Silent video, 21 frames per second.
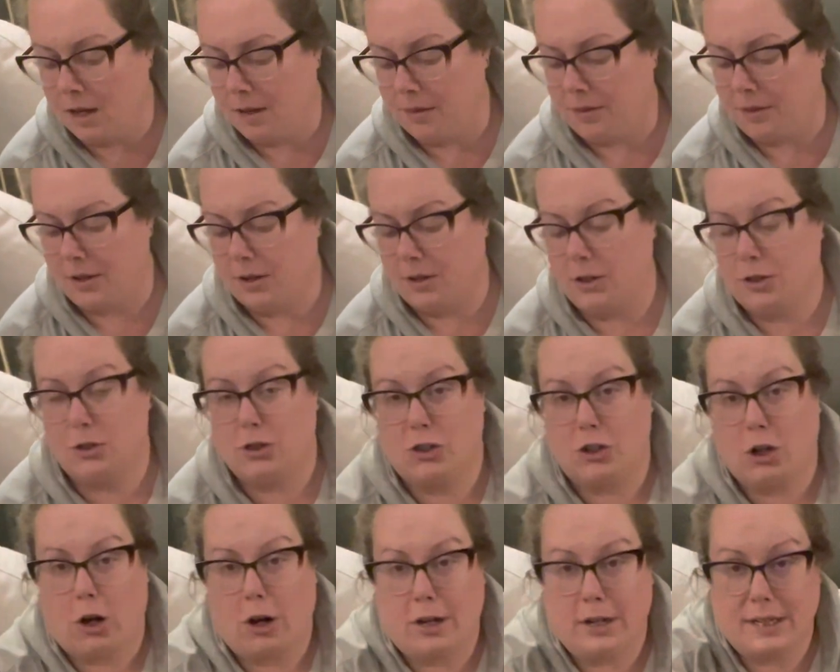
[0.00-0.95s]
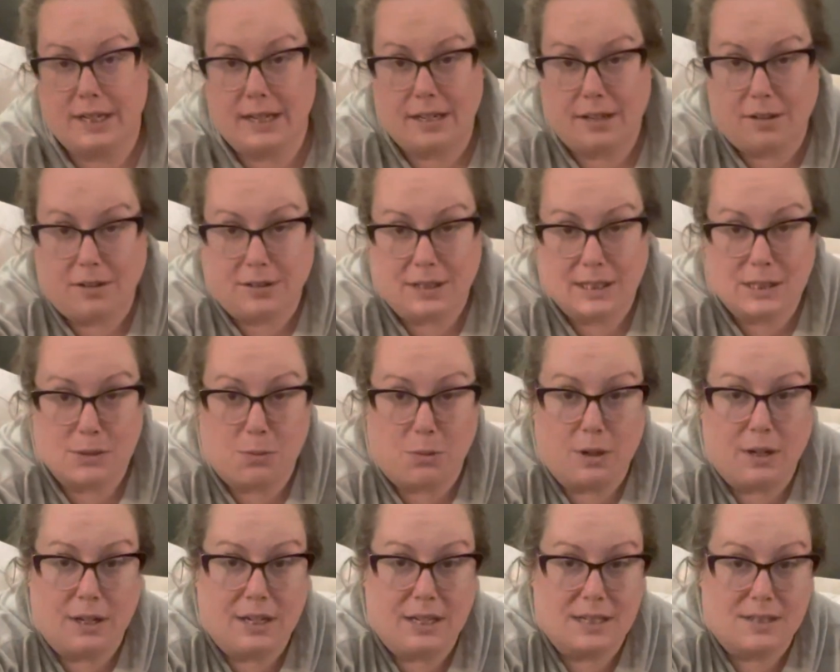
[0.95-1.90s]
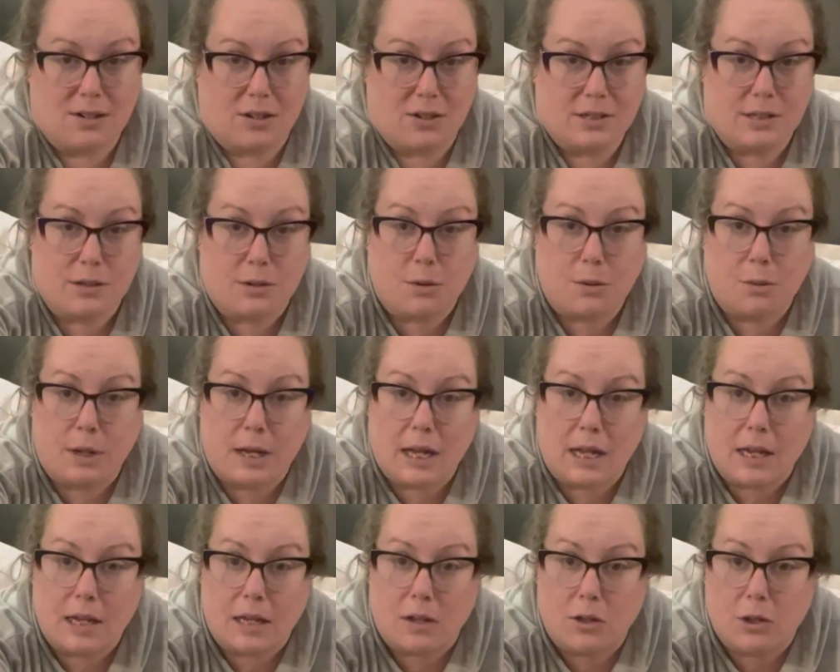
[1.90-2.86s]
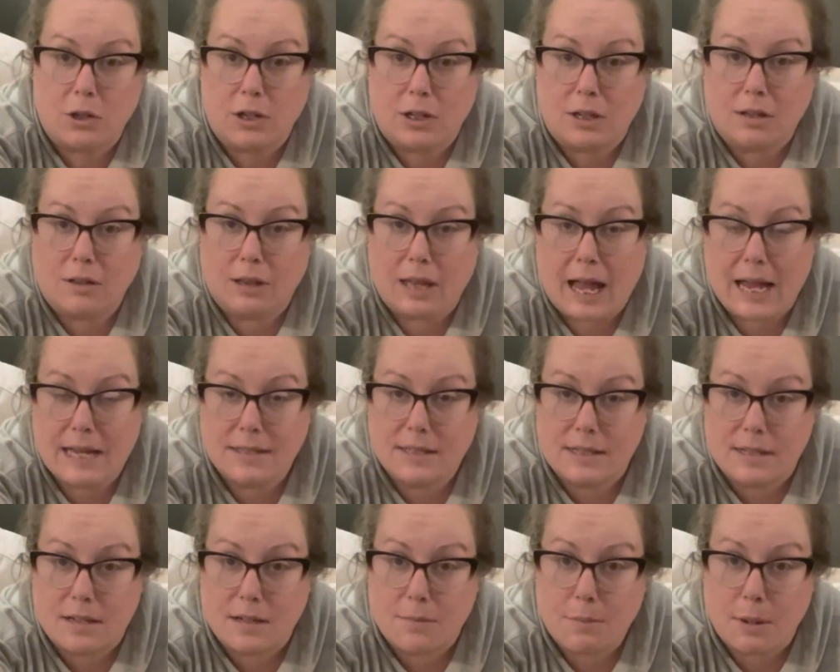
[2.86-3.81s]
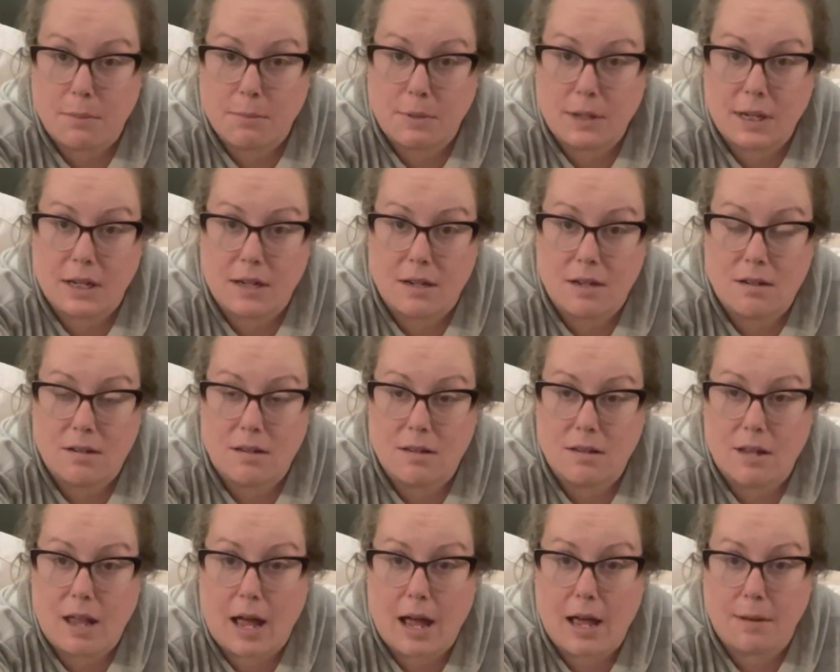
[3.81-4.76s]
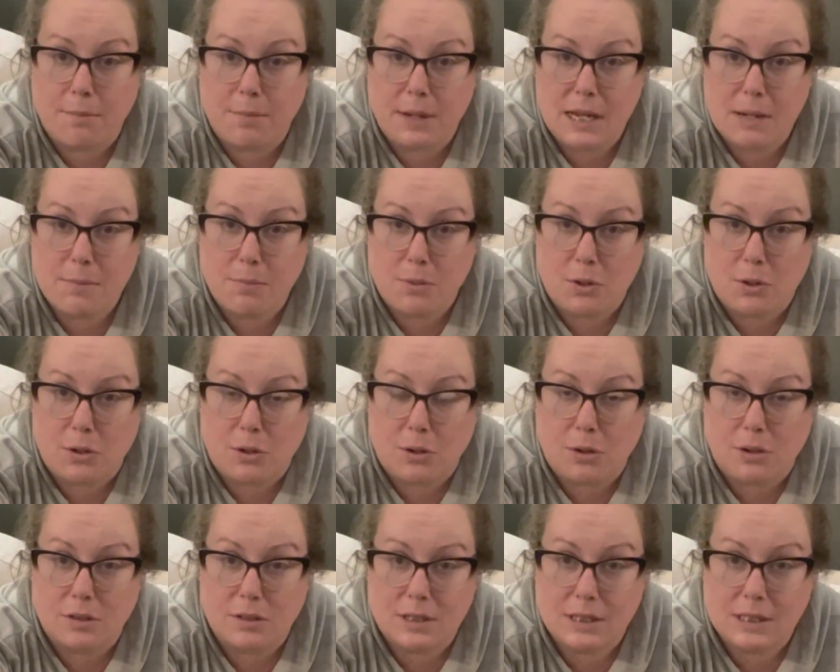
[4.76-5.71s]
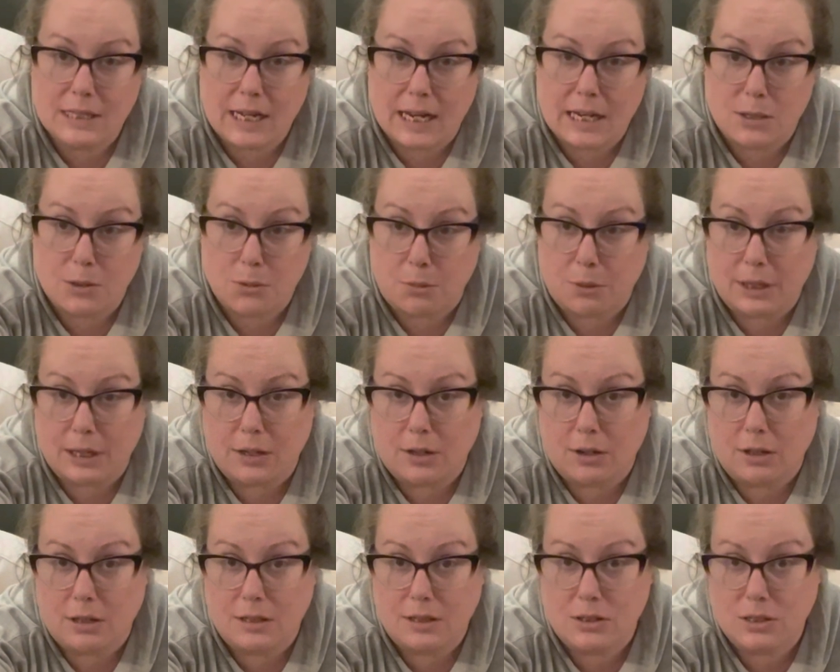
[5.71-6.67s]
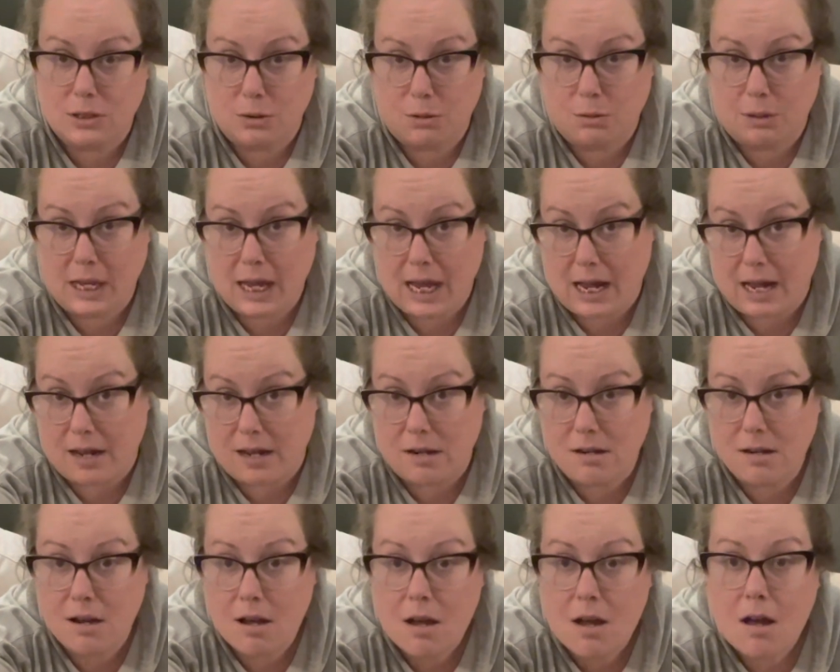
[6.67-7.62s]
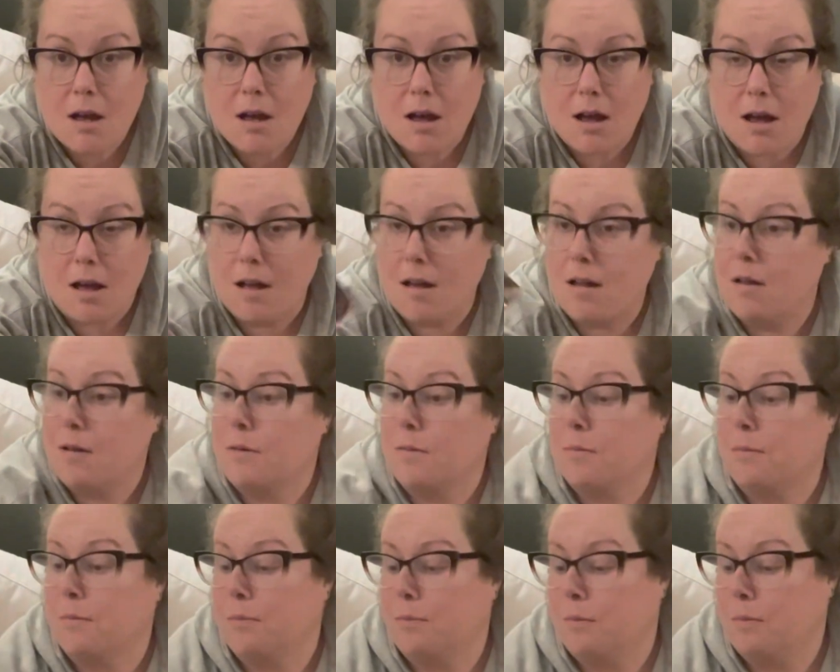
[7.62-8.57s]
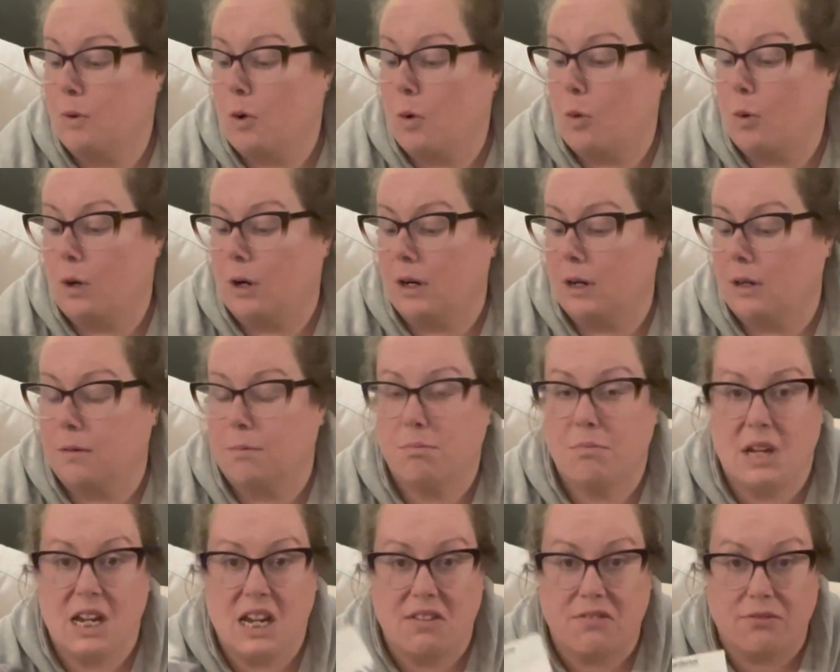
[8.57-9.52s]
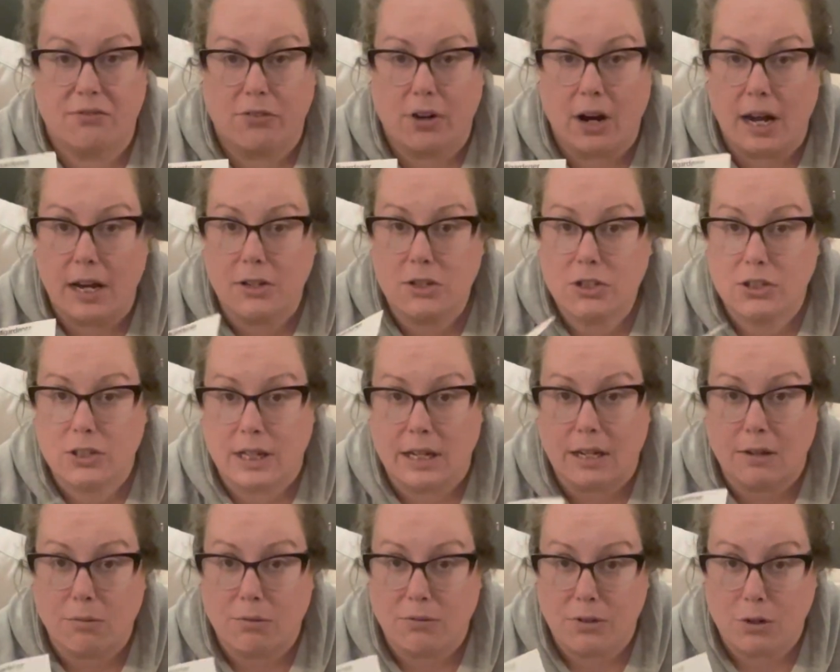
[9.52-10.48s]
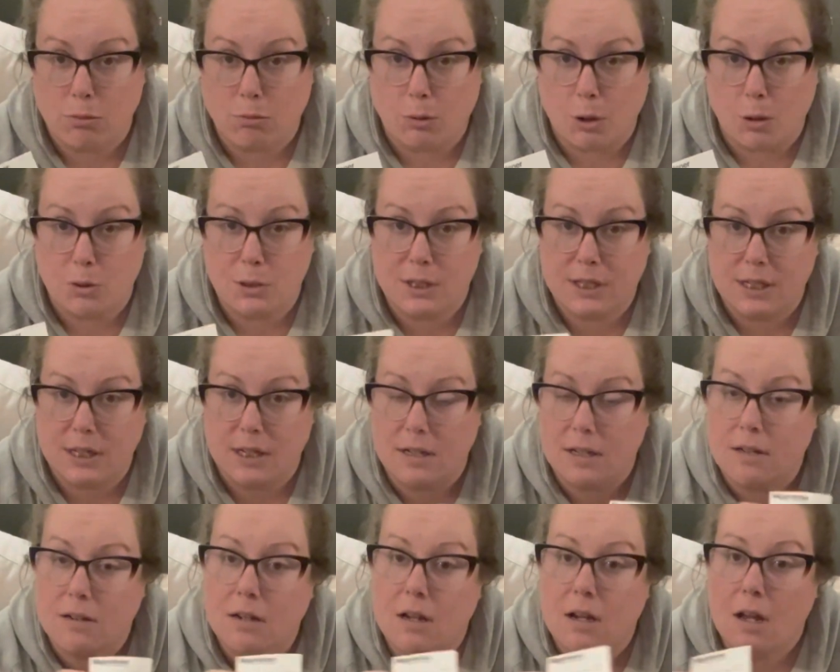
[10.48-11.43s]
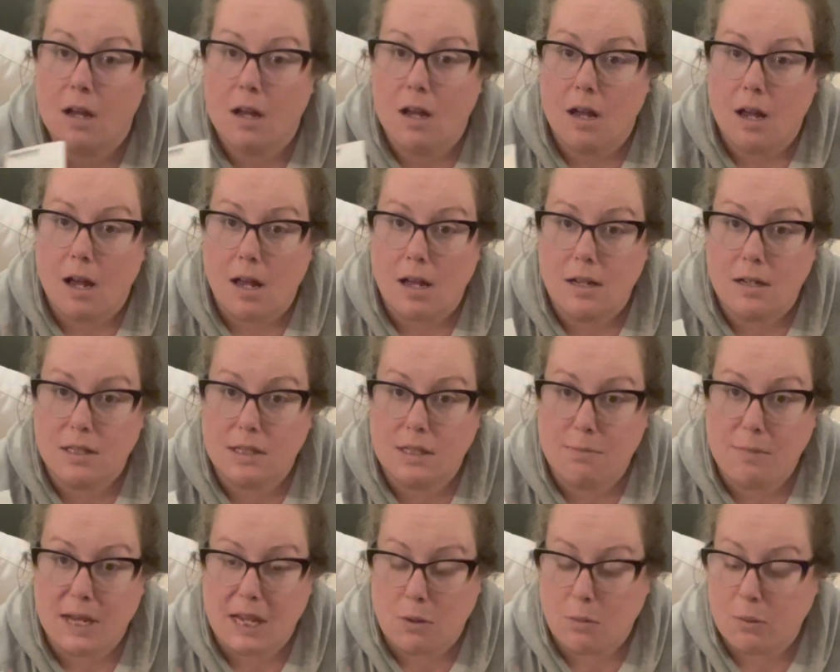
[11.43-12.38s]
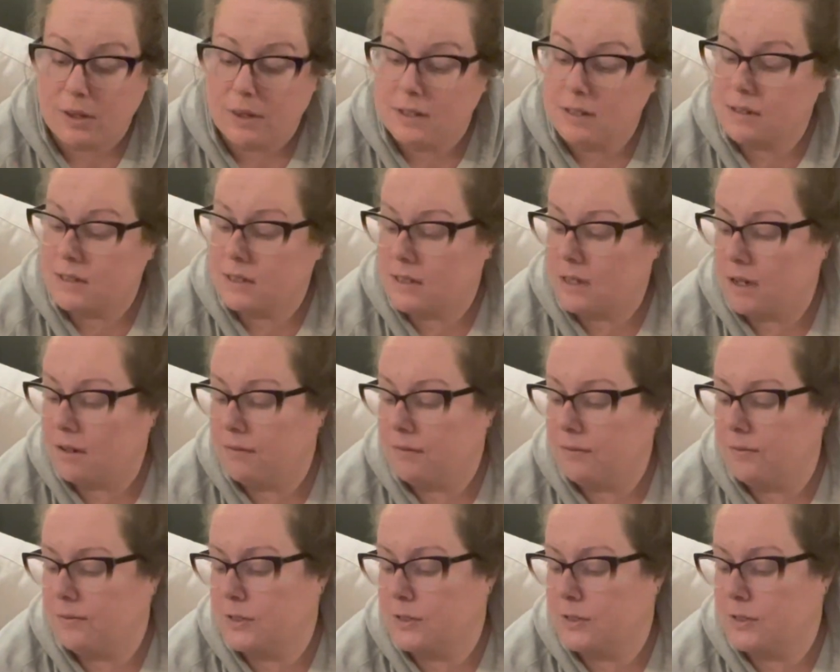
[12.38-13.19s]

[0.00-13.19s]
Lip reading: The Jardale, this one is also a good classic pumpkin that people say is really good to can or eat fresh, like if you roast it and to bake with and stuff.